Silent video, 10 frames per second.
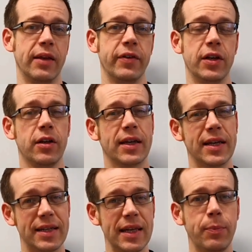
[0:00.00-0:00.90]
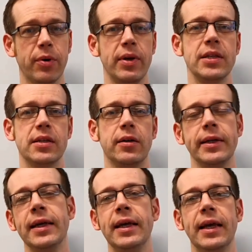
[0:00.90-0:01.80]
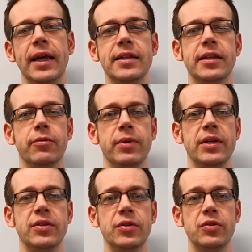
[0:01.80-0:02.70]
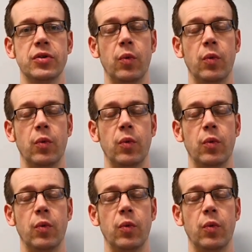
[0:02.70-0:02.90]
If you'd like a deeper insight into the reasons